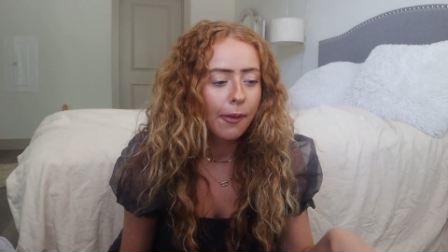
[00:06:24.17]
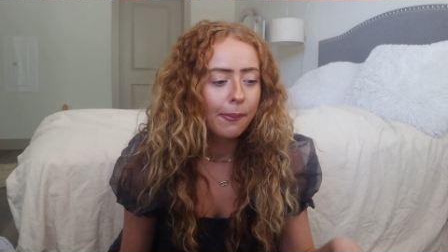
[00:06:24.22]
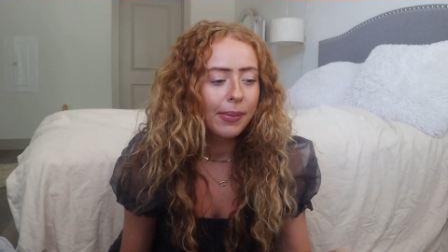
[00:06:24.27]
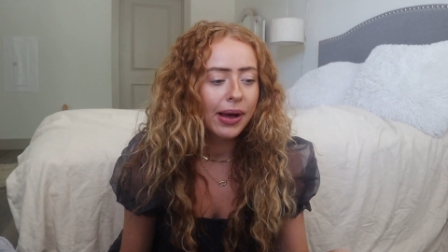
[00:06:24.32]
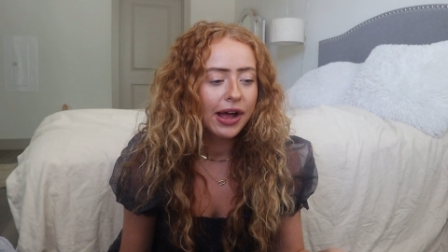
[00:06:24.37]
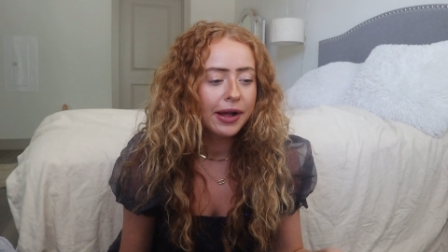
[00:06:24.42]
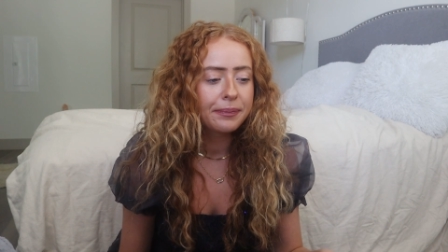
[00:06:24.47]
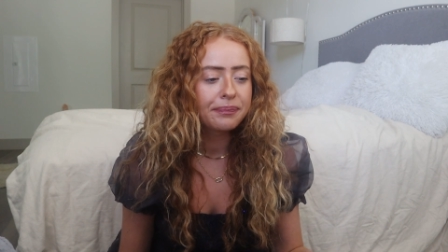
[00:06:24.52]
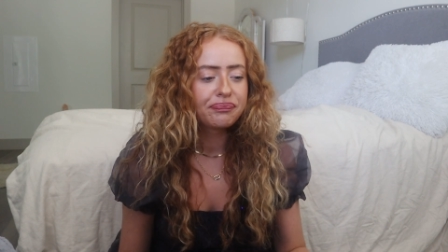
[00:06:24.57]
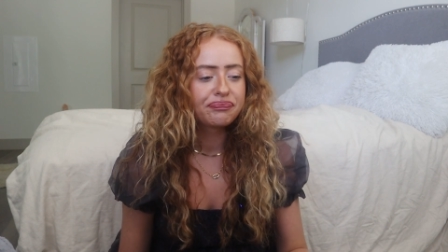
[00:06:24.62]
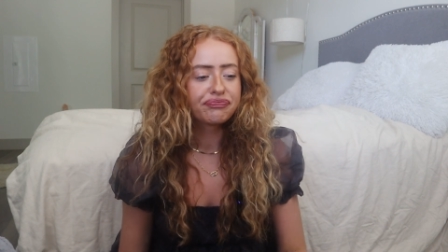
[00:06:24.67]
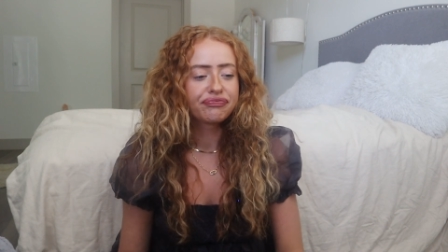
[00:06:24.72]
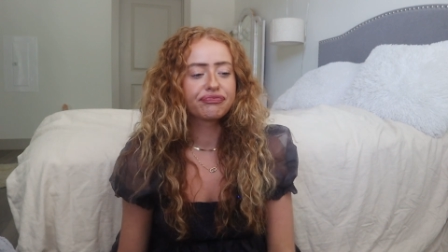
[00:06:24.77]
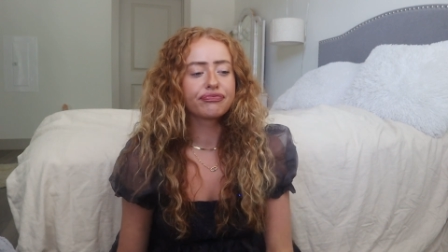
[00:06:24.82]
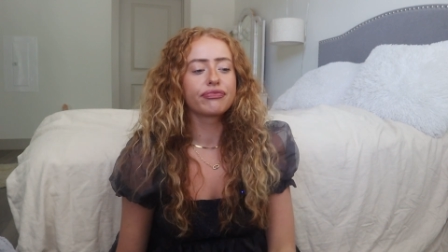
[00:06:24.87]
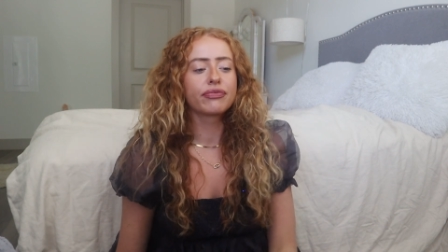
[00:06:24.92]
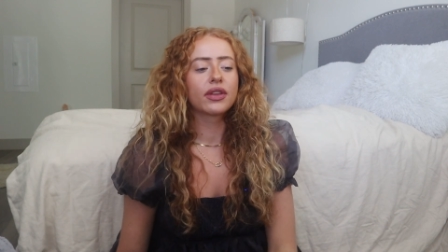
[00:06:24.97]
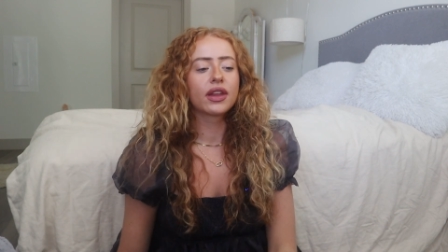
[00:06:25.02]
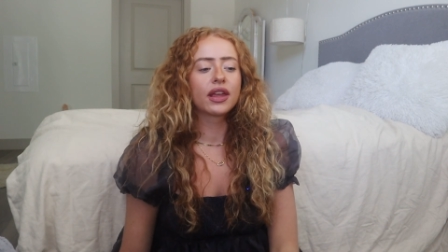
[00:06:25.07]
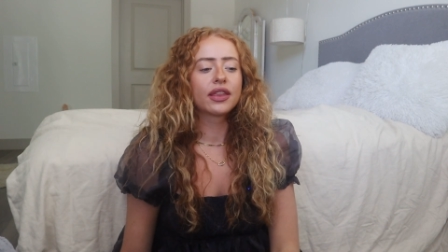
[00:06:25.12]
But
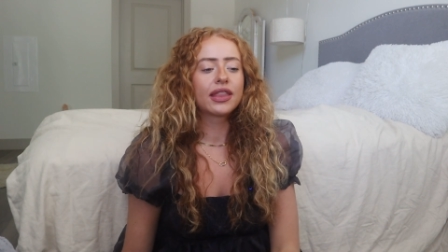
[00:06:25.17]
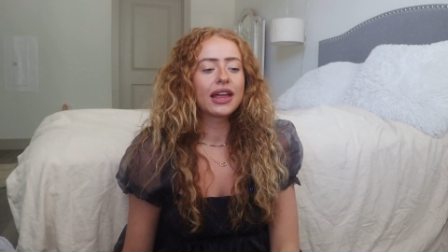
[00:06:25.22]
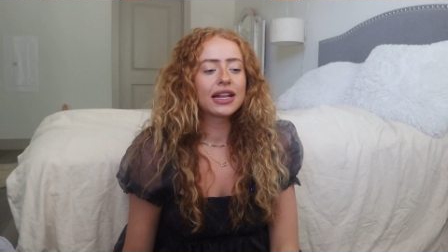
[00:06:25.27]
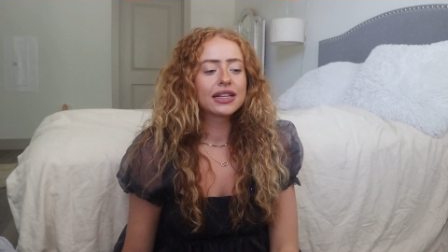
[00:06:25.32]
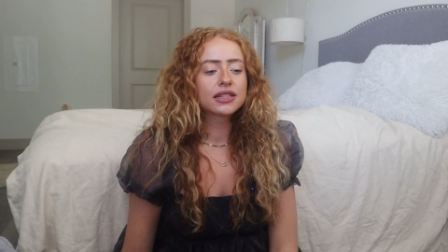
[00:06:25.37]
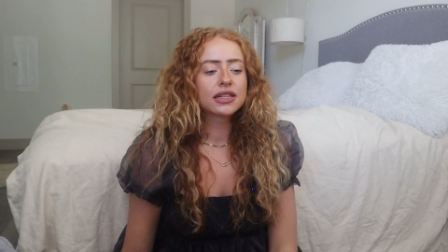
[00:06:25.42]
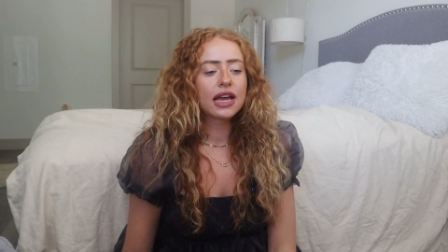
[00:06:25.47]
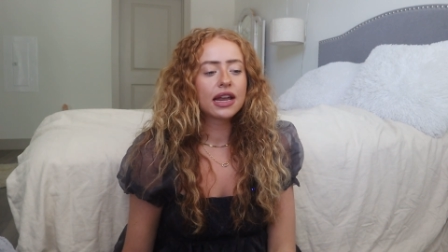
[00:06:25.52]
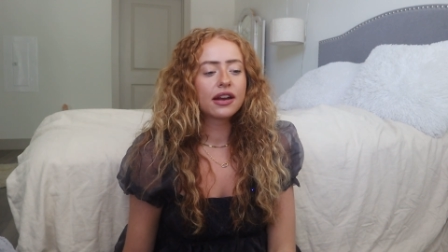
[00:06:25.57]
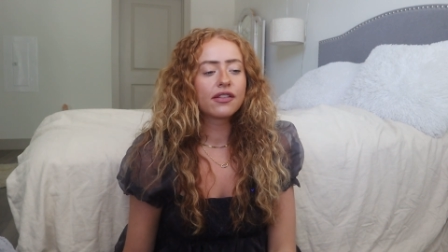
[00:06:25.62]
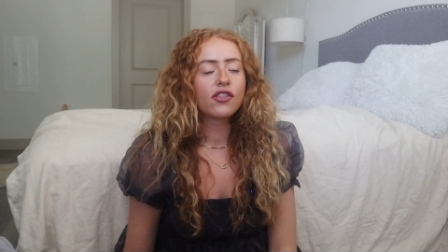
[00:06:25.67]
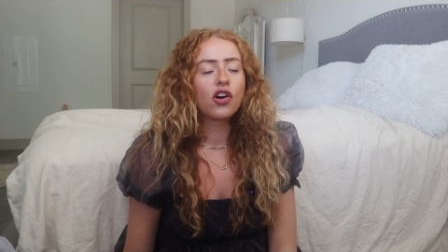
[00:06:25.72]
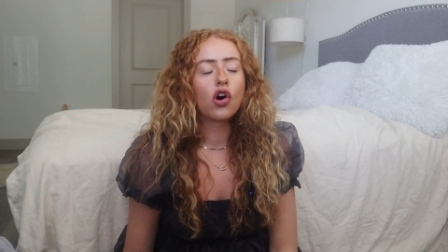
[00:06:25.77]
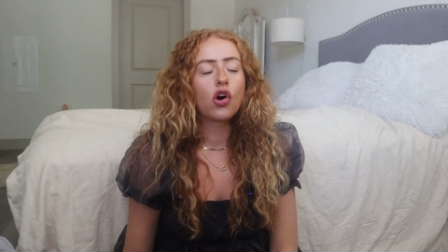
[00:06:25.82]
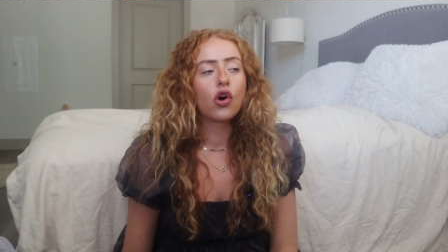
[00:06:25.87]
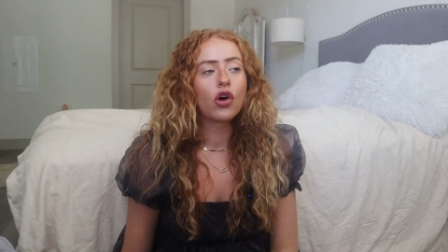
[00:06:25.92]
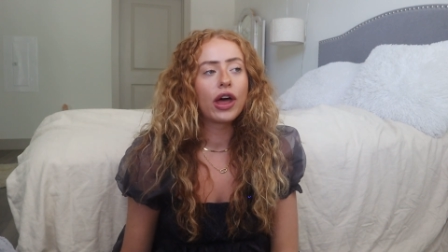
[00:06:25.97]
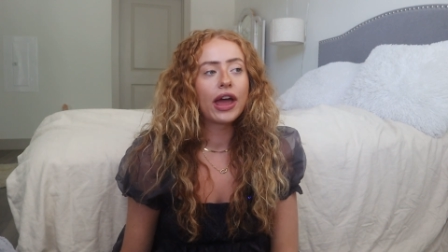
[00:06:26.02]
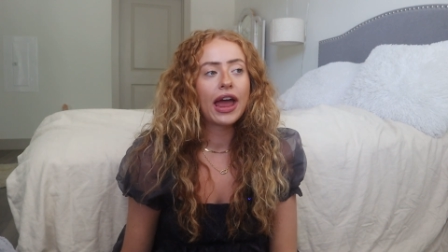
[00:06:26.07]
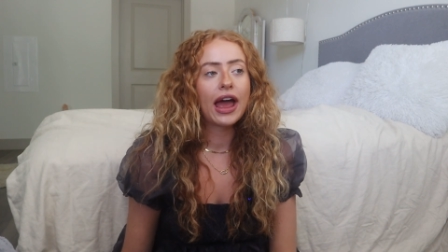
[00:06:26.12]
that's kind of
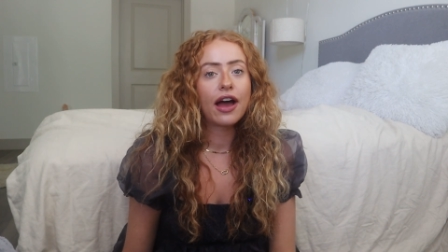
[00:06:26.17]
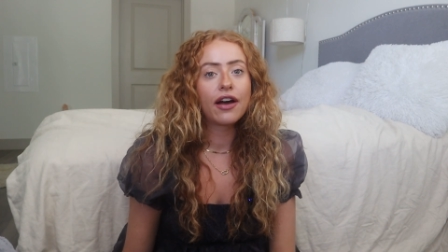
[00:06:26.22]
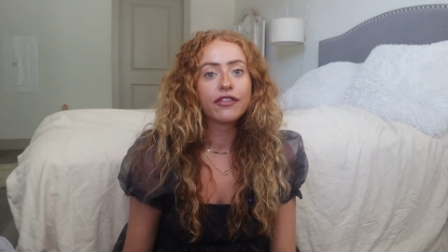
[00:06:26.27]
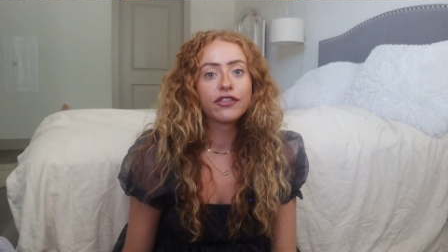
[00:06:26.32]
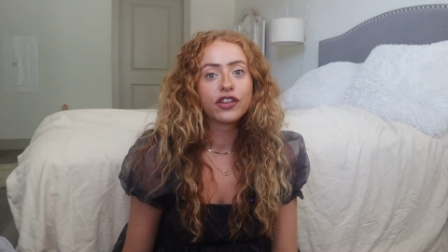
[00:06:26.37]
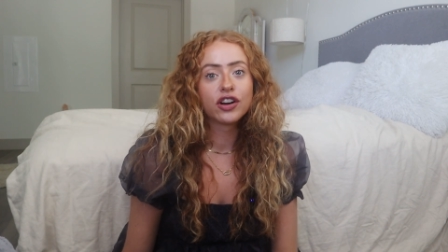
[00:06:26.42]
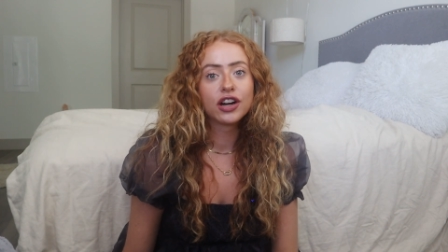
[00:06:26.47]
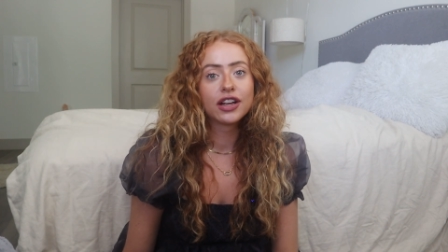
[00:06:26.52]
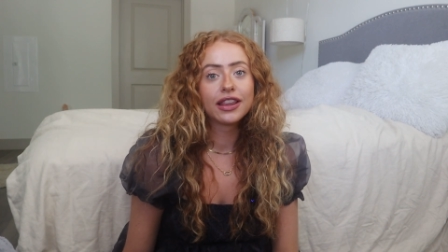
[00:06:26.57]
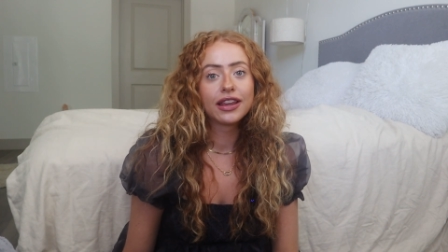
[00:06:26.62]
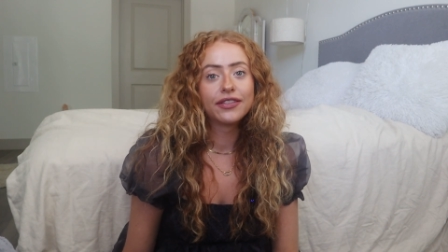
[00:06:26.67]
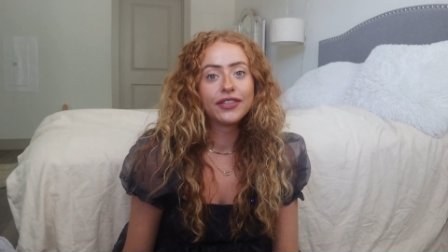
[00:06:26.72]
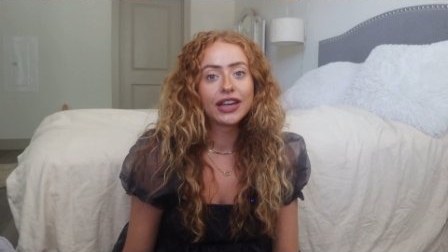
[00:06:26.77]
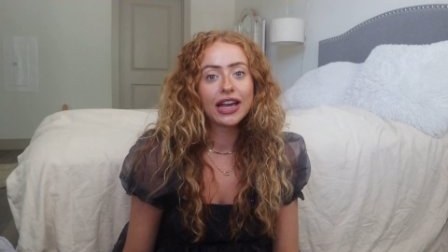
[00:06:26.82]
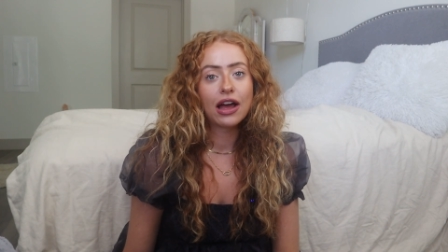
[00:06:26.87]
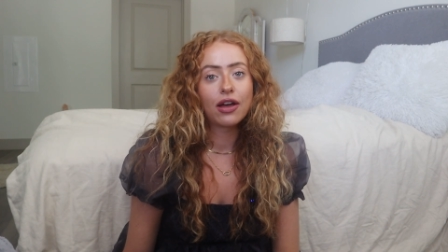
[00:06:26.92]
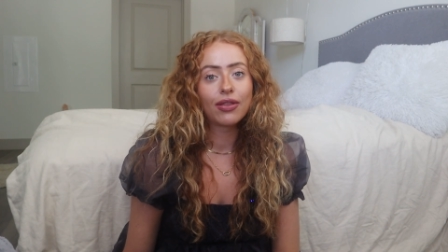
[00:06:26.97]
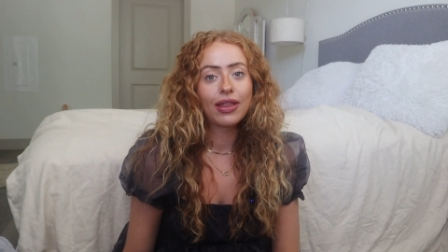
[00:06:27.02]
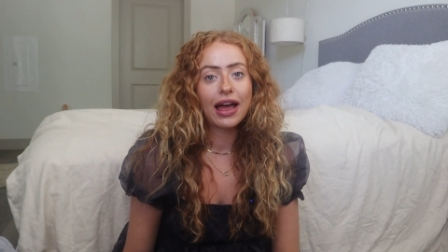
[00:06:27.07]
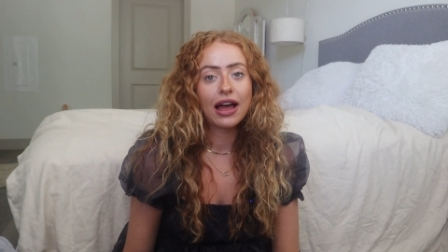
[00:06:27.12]
all I have for living
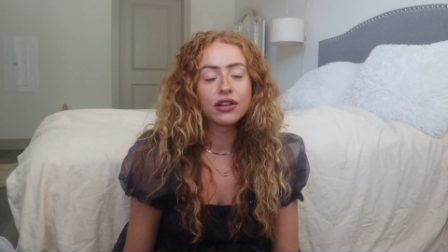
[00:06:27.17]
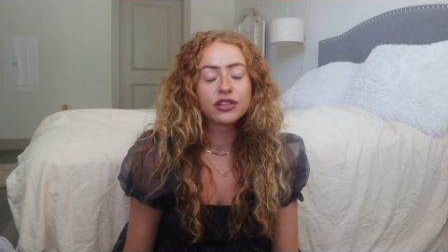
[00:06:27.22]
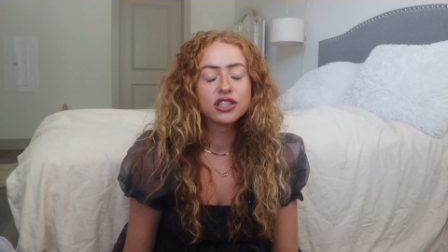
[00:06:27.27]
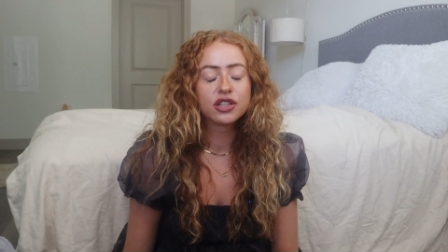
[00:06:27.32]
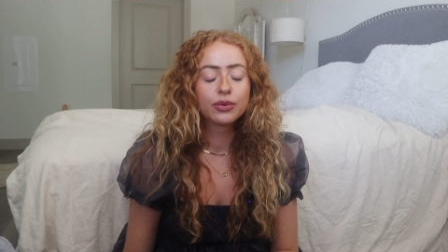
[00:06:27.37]
out loud.